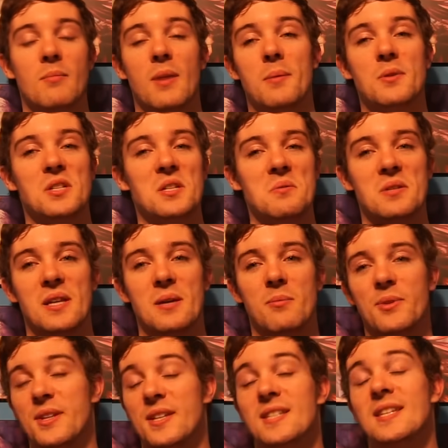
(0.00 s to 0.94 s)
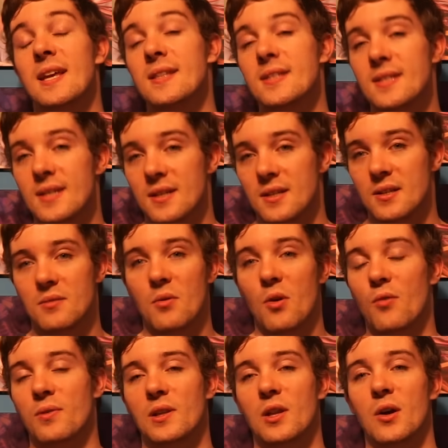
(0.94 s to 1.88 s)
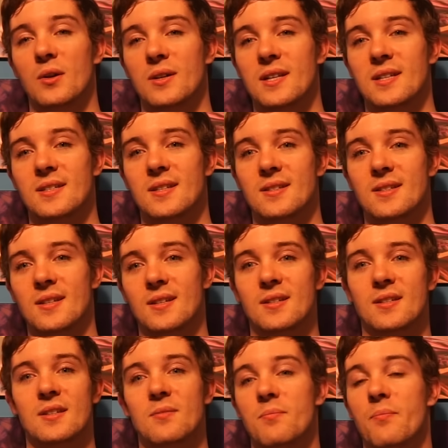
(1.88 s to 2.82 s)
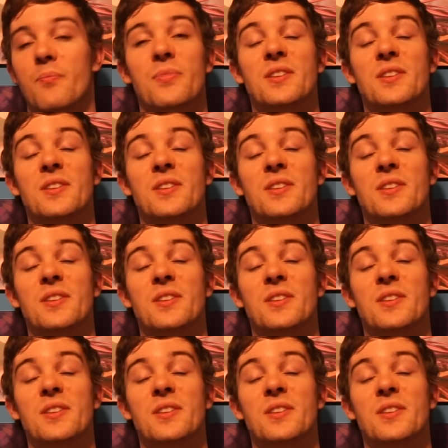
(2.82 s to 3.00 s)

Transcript: maybe she was able to sense it over long distances.